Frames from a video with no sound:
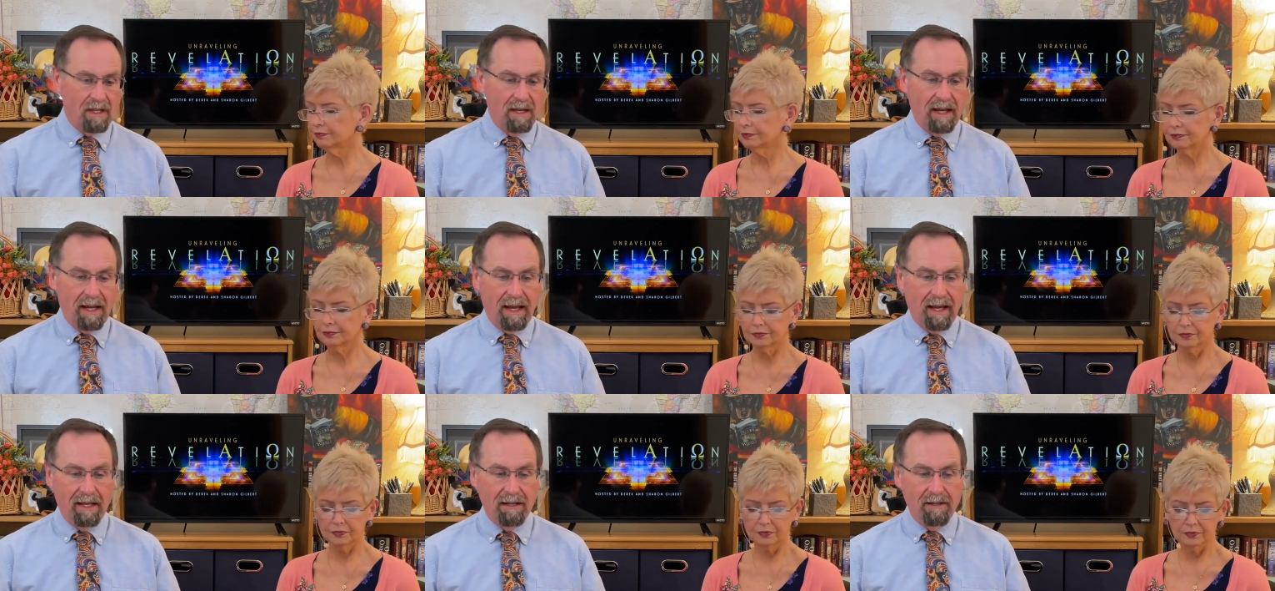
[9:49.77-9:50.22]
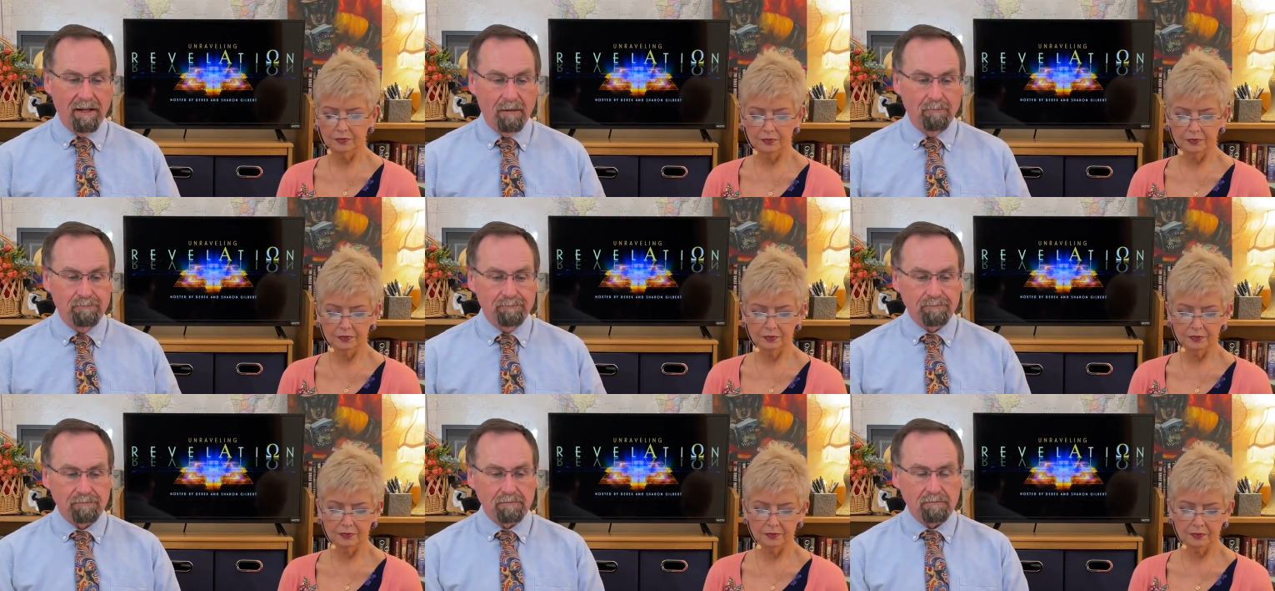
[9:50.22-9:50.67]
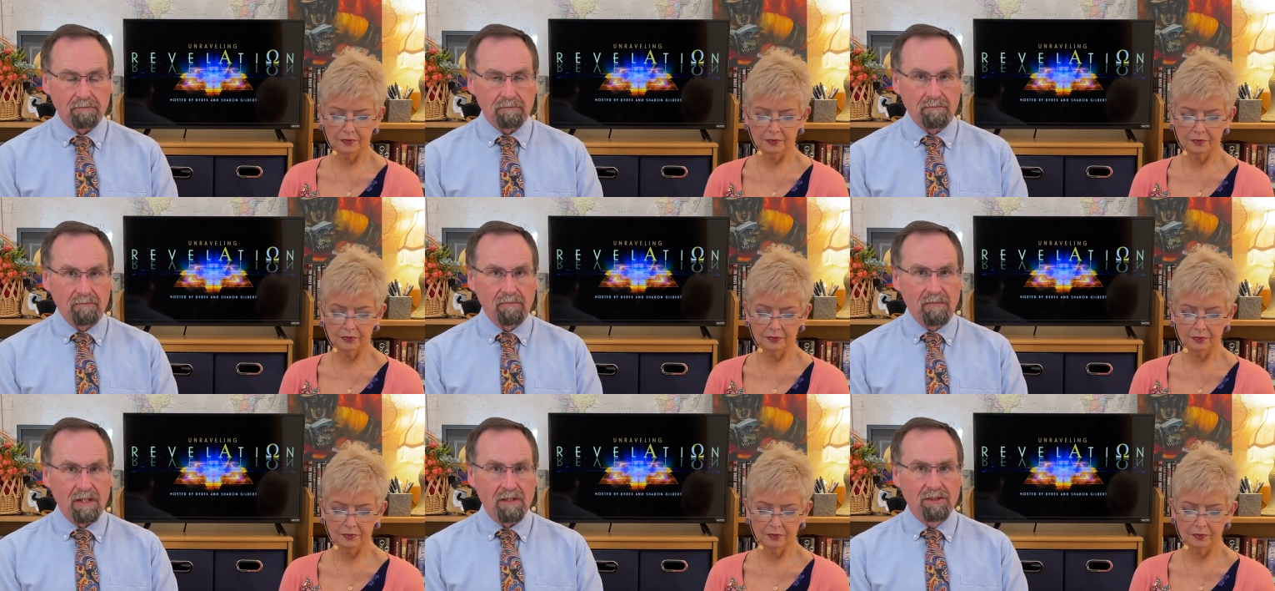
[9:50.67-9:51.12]
Speaker 1: And uh,
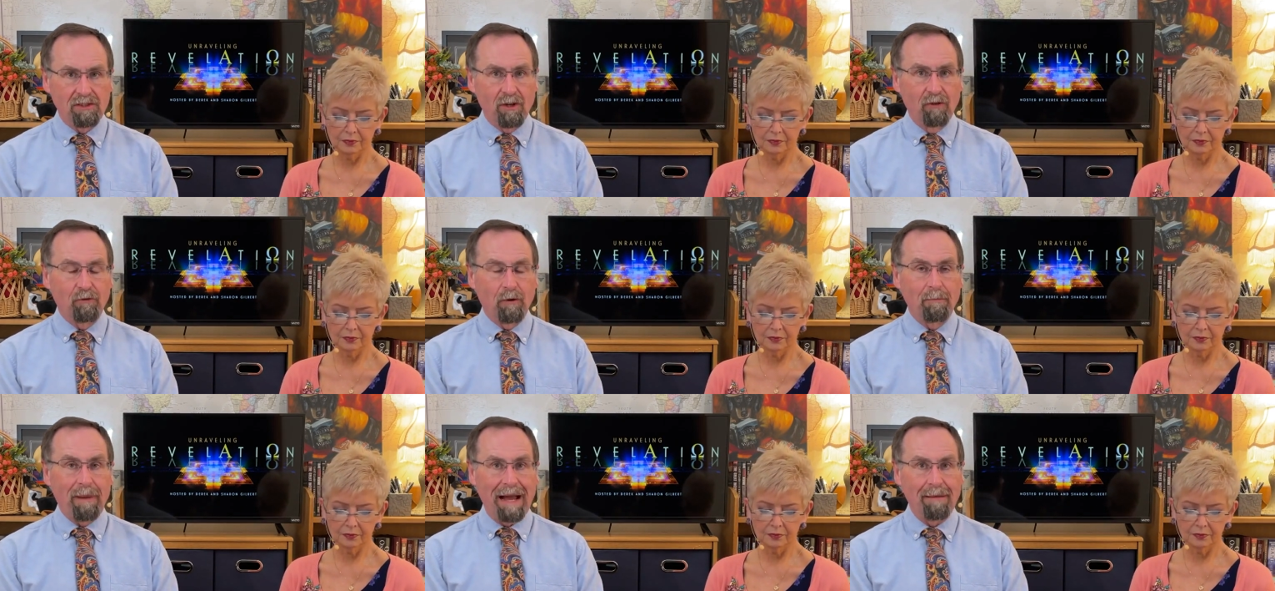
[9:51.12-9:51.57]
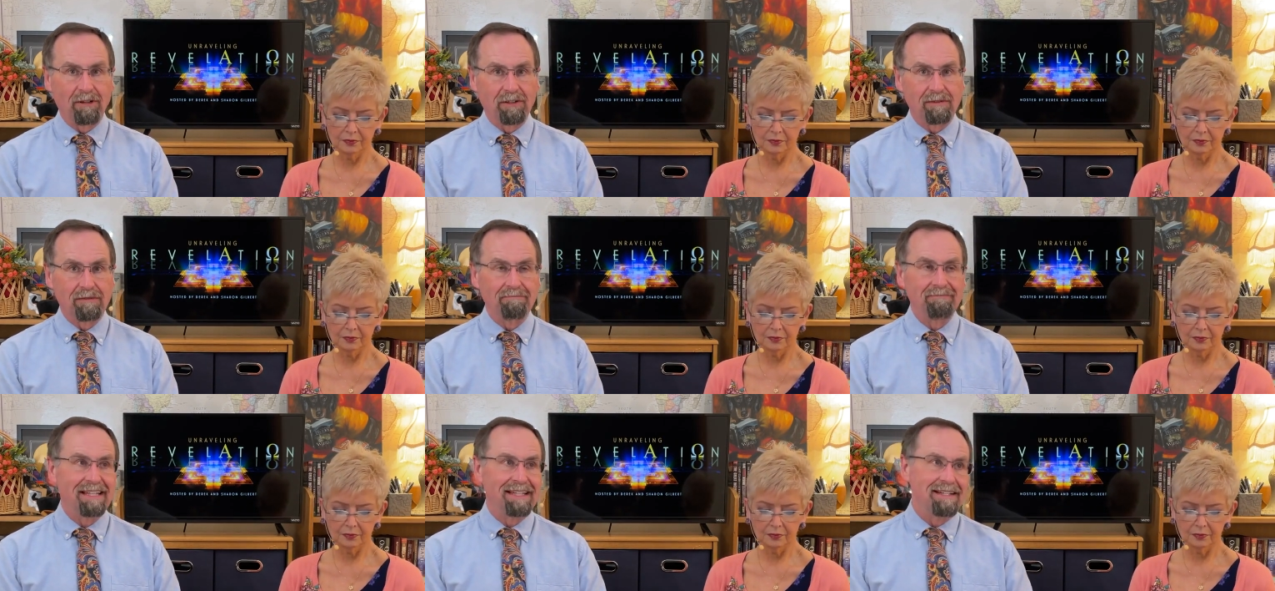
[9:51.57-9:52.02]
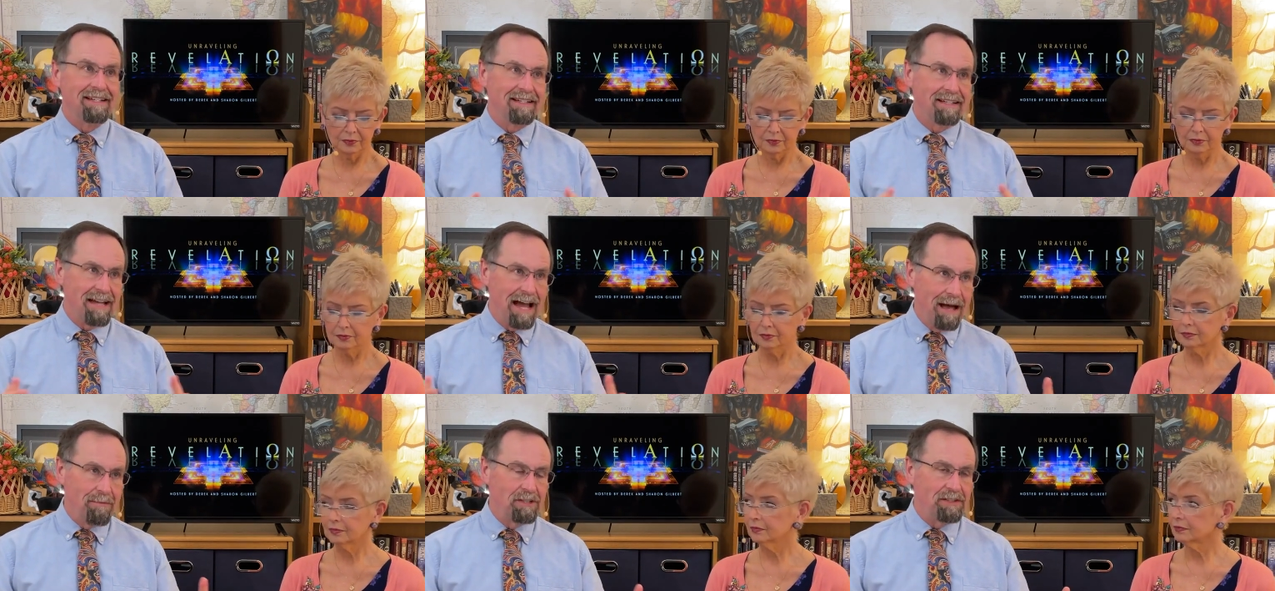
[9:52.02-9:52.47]
so for Bible
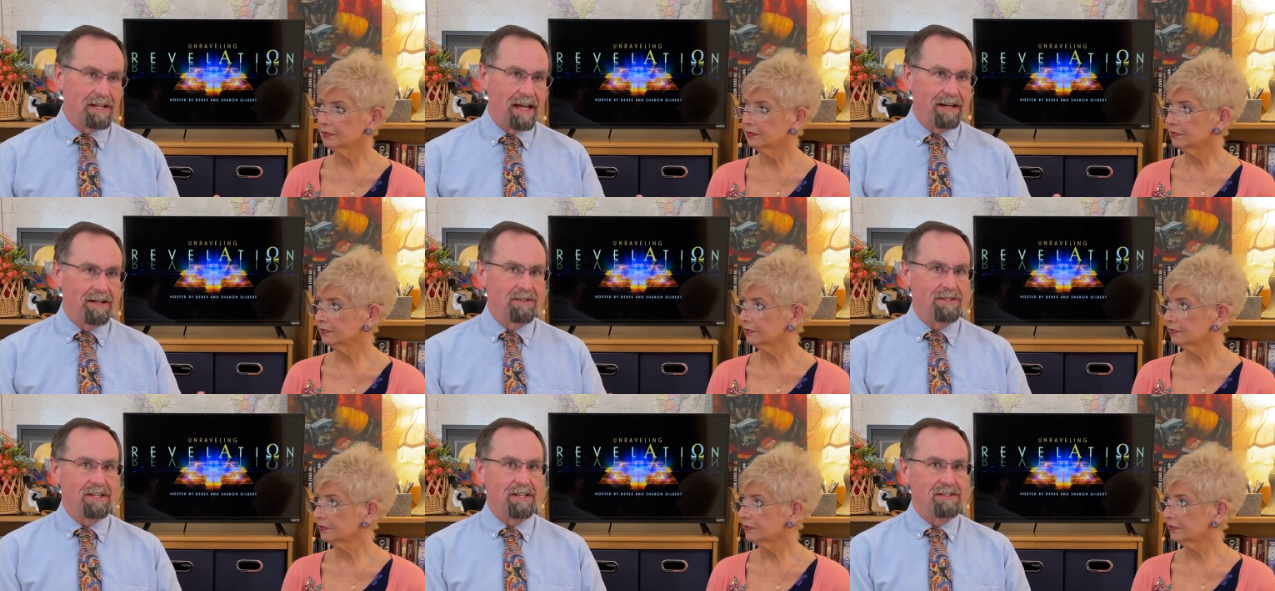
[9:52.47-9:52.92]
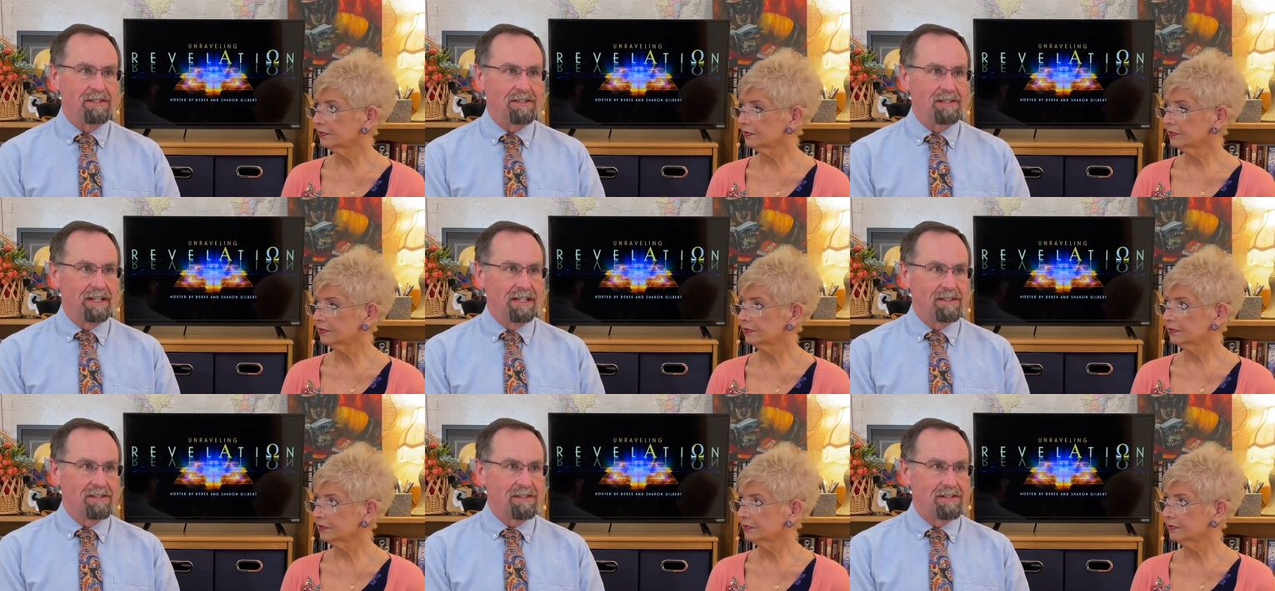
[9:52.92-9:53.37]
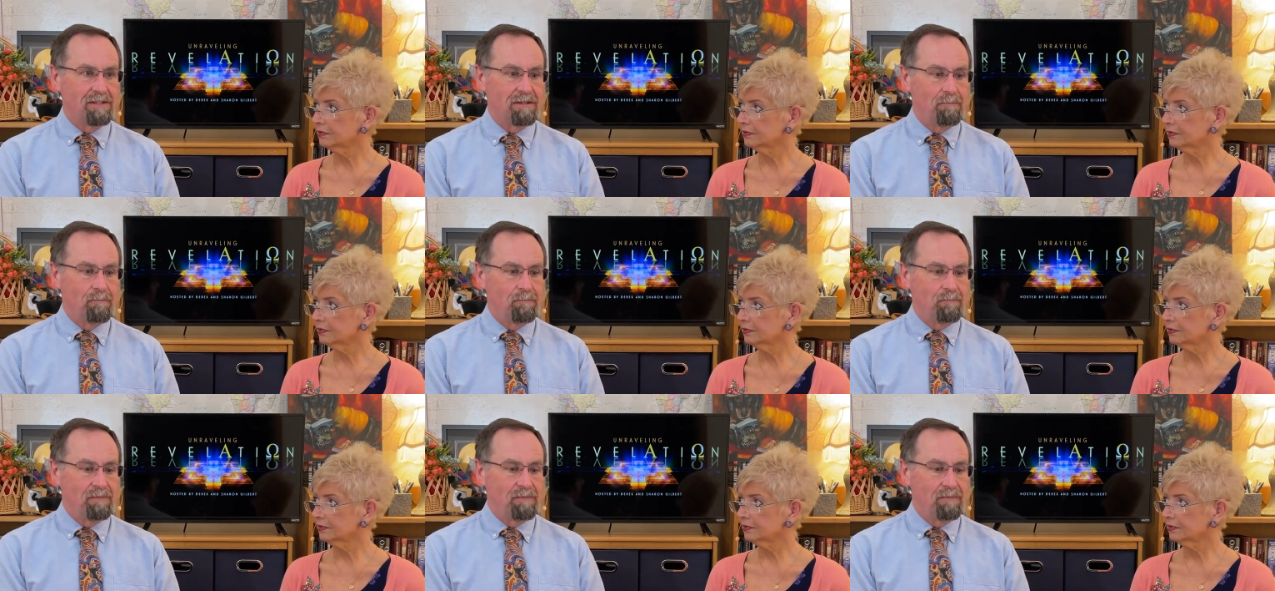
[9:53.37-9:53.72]
commentators, it's, it's